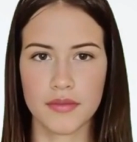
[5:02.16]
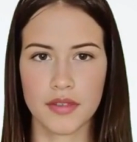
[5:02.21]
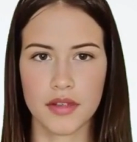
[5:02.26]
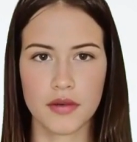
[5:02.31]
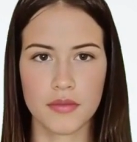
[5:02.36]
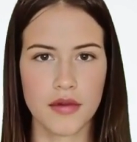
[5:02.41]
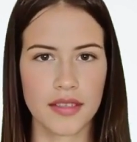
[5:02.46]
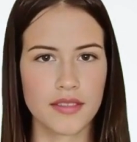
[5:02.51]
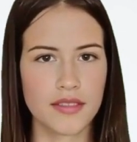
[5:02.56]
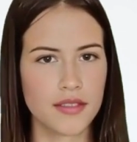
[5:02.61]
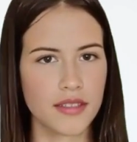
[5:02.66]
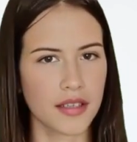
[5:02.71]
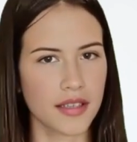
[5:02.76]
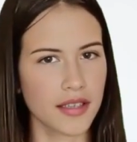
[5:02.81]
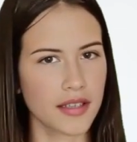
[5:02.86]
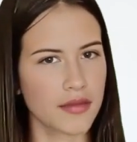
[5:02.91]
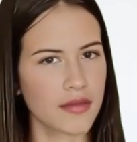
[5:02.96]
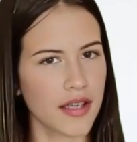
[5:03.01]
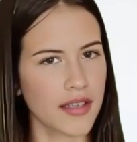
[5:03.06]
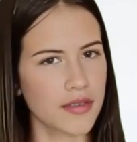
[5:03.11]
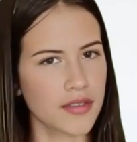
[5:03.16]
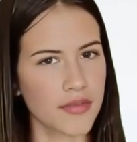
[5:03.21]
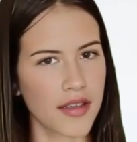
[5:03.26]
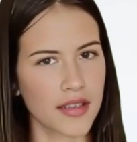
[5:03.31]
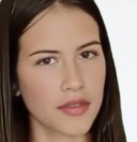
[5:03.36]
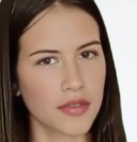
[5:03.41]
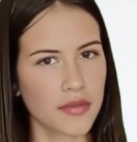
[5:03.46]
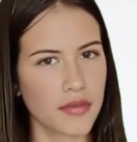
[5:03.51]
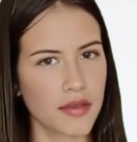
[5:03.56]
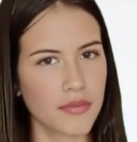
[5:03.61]
UST,
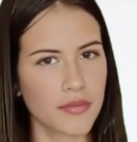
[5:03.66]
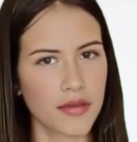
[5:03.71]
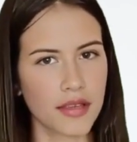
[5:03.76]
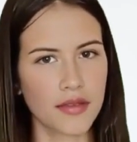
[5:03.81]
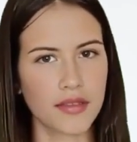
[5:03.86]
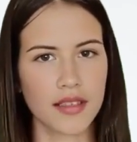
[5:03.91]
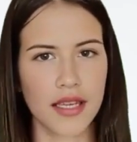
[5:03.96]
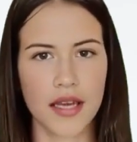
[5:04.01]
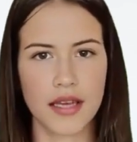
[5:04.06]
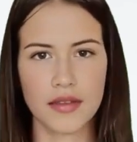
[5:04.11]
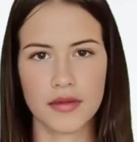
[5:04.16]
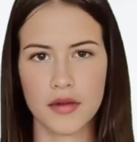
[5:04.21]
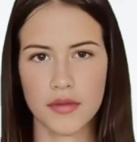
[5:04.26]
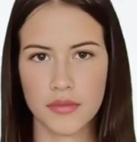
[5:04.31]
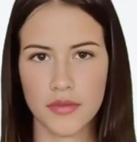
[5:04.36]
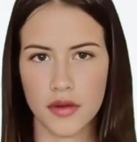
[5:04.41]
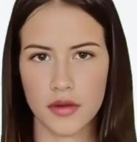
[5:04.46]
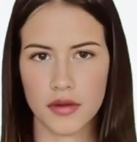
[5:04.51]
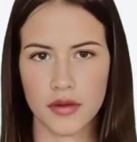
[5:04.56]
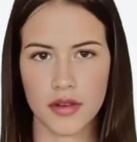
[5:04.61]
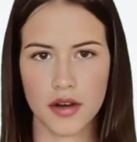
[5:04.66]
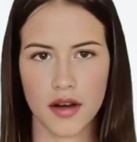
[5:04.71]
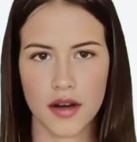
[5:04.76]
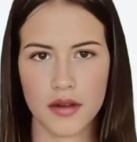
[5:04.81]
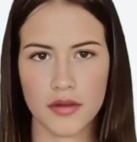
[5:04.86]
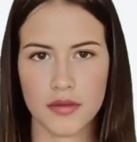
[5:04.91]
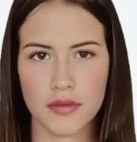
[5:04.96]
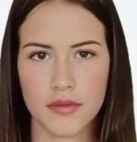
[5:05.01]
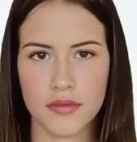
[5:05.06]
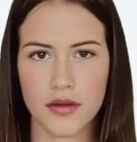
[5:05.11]
especially via the Anchor
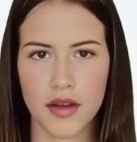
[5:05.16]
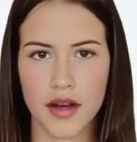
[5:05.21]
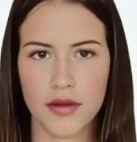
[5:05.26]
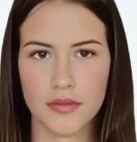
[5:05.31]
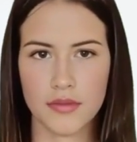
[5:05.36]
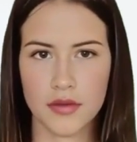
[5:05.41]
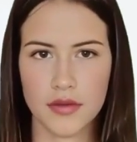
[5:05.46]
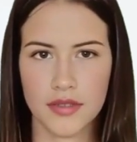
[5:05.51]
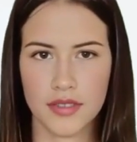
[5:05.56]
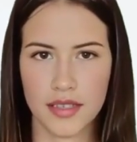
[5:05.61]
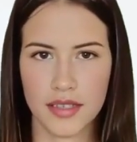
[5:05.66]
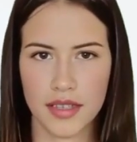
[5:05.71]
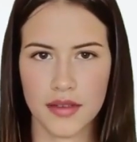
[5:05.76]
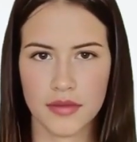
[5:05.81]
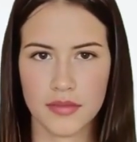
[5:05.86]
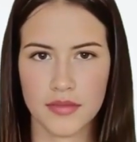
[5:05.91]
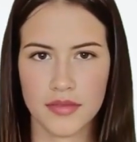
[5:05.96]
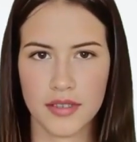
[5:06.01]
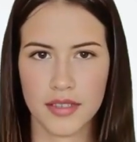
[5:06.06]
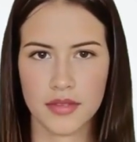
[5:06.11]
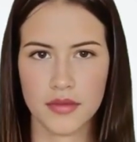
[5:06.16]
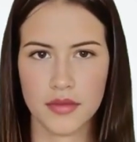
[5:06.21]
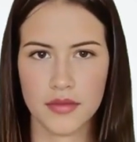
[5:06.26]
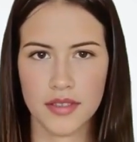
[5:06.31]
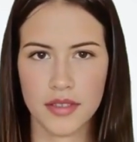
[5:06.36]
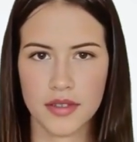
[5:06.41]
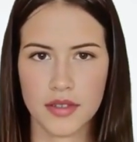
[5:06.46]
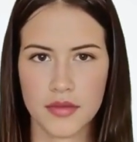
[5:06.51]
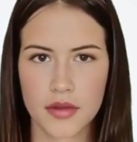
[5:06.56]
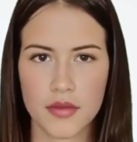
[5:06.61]
Protocol, offers yields that
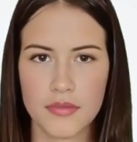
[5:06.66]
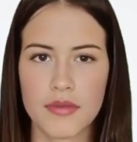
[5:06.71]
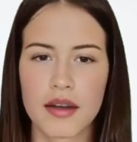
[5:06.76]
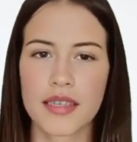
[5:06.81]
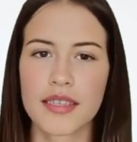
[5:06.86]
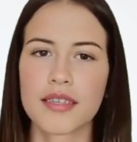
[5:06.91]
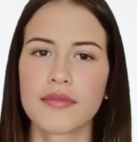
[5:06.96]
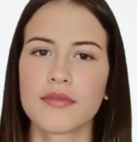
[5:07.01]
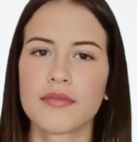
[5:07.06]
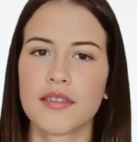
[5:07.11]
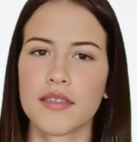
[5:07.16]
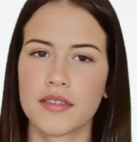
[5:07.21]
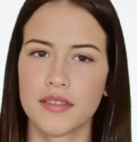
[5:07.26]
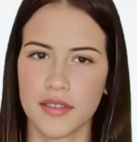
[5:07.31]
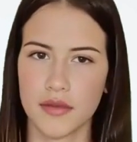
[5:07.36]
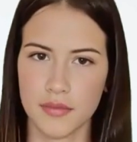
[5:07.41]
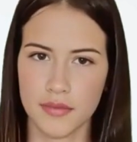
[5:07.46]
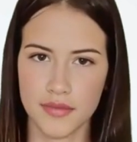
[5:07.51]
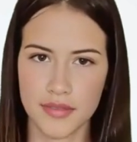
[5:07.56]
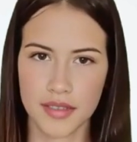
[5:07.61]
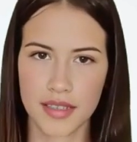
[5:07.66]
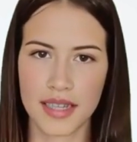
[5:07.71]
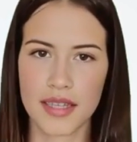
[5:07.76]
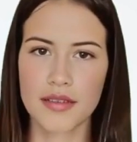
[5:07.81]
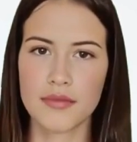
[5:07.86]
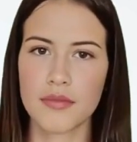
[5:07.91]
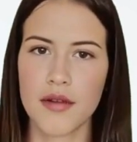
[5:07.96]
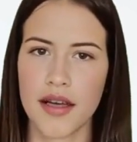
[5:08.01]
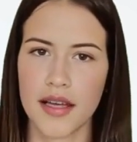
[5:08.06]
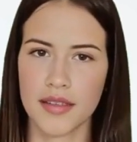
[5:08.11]
traditional banking systems
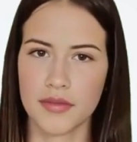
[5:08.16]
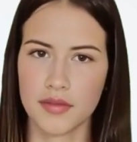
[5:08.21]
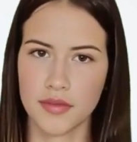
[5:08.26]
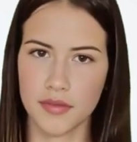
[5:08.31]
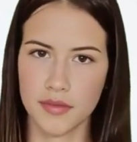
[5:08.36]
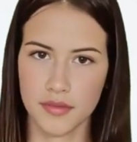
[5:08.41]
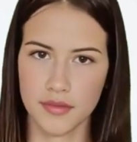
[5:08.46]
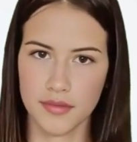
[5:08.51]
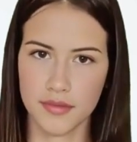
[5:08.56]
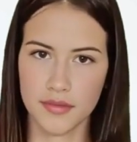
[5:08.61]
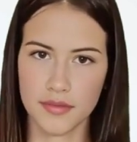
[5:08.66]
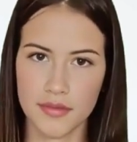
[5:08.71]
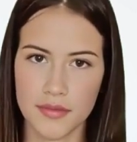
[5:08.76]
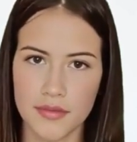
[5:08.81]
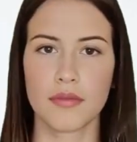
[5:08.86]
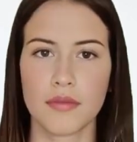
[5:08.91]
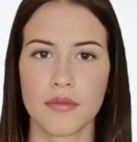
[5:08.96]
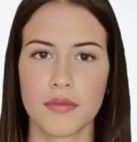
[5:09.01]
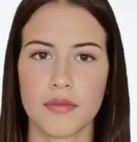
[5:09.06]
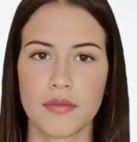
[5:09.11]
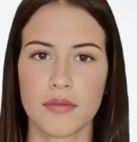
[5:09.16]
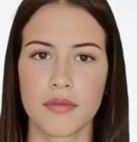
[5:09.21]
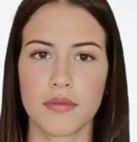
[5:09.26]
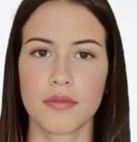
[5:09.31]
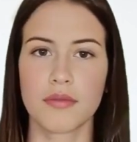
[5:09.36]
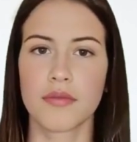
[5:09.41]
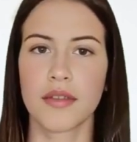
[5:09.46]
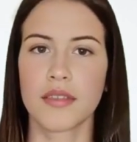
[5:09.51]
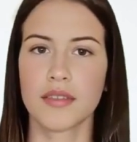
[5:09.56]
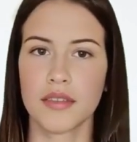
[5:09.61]
can't match.
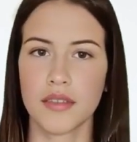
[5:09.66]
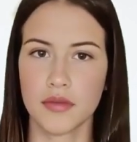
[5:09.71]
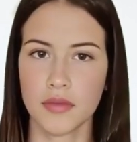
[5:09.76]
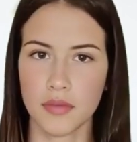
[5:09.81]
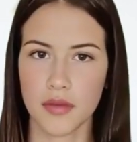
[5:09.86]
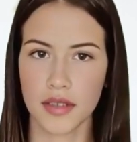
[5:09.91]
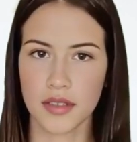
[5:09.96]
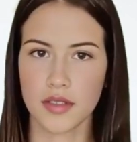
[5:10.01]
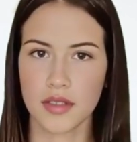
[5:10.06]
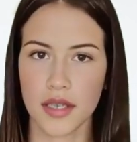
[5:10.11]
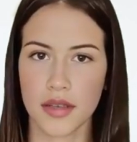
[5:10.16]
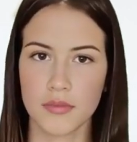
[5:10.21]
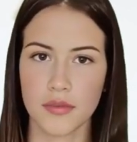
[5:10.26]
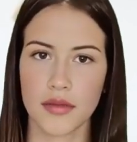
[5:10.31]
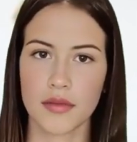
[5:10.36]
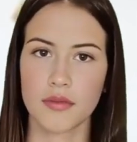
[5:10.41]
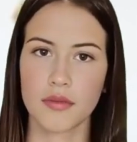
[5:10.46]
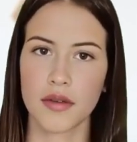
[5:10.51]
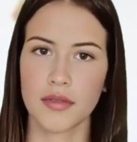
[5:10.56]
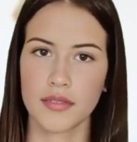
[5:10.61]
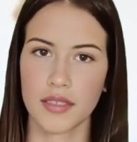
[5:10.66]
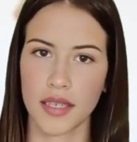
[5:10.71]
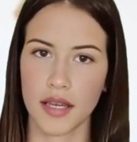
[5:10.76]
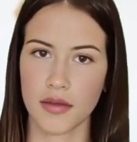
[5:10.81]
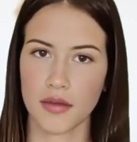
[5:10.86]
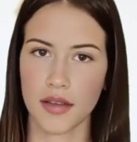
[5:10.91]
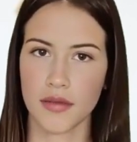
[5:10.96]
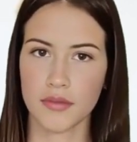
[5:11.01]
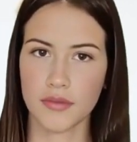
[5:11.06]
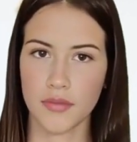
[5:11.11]
This is reshaping
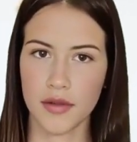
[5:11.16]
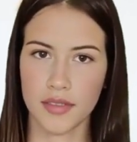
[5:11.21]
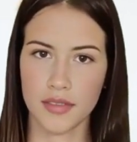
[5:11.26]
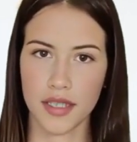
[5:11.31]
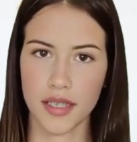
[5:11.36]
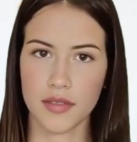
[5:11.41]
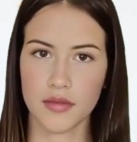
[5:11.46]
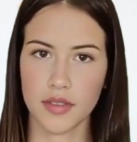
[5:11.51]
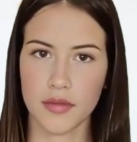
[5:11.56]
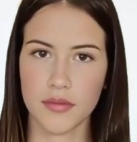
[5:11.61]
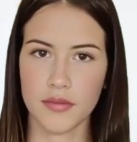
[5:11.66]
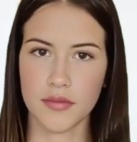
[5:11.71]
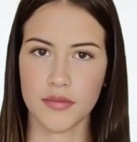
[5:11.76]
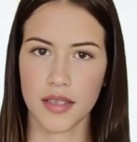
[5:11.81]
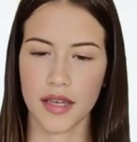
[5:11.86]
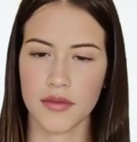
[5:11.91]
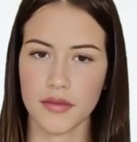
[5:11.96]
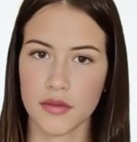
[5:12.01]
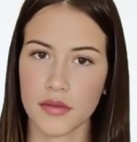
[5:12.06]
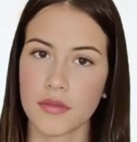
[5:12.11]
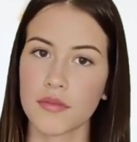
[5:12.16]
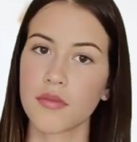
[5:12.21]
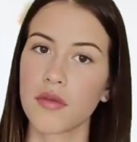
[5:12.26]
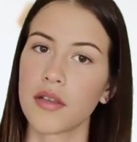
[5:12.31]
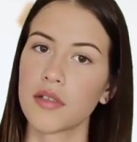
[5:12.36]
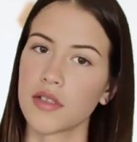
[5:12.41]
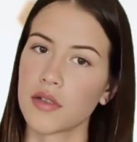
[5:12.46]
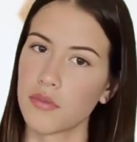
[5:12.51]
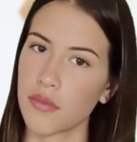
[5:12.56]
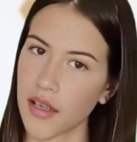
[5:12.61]
retail expectations and could
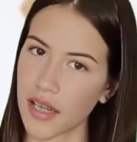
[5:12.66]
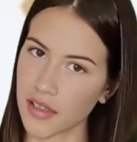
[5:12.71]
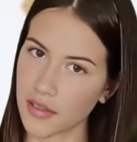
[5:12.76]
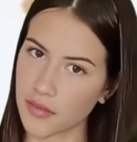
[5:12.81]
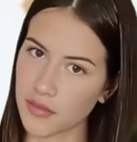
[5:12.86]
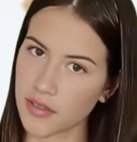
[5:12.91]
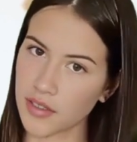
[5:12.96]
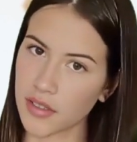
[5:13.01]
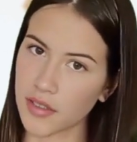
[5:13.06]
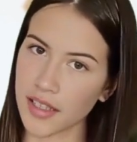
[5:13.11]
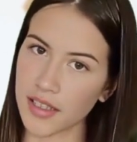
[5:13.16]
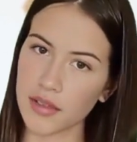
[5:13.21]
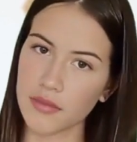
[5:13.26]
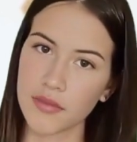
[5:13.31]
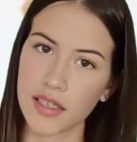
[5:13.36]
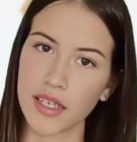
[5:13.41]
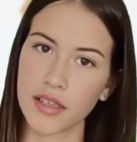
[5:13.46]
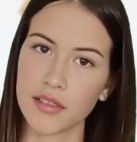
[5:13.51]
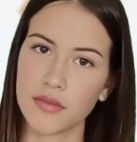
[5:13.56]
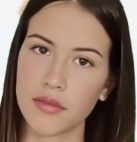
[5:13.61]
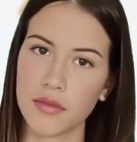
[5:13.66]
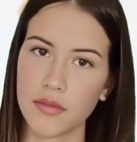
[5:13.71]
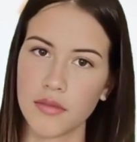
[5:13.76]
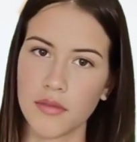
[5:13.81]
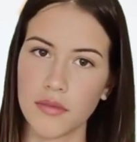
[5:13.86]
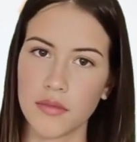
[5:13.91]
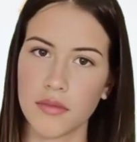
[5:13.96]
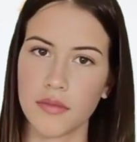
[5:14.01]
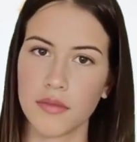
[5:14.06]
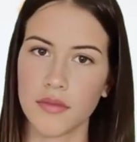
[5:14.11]
pressure banks to innovate.
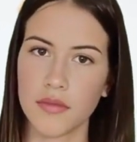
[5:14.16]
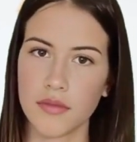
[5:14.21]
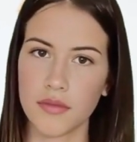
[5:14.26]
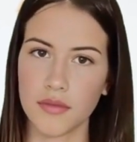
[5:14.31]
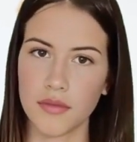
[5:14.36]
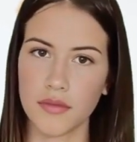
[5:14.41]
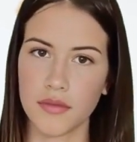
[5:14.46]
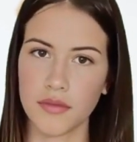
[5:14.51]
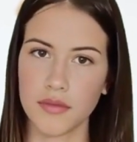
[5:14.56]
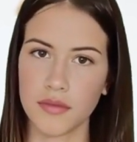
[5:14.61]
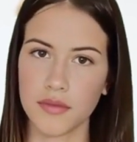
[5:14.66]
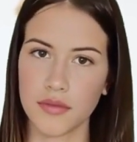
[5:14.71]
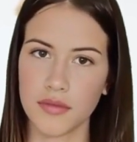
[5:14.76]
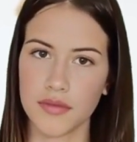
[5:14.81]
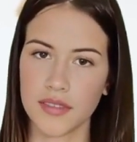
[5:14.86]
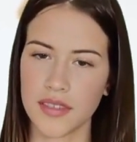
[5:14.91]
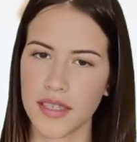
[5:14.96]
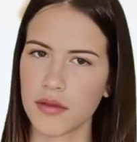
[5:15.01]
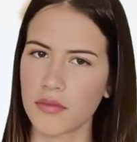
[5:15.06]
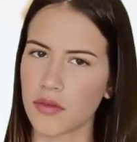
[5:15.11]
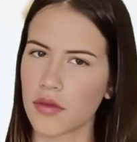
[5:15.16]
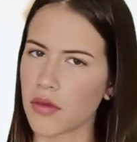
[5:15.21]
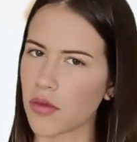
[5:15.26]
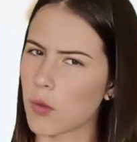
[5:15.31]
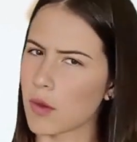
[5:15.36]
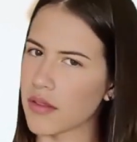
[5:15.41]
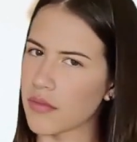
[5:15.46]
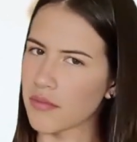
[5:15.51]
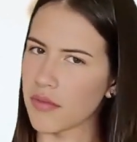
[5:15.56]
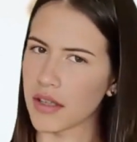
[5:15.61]
The
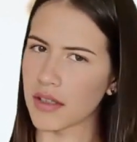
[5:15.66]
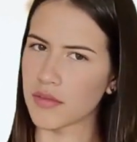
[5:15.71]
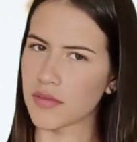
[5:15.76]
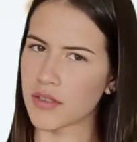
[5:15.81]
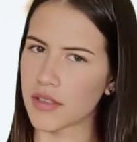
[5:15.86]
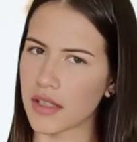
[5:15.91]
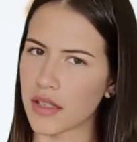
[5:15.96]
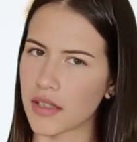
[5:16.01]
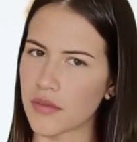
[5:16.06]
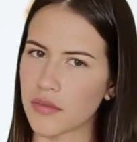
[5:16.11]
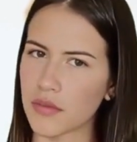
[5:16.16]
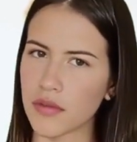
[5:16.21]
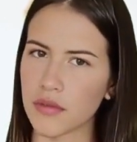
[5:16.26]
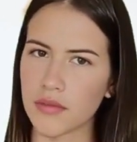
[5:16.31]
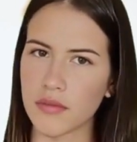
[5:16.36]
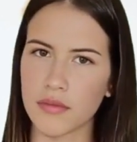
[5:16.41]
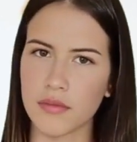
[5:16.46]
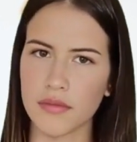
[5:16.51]
stablecoin landscape.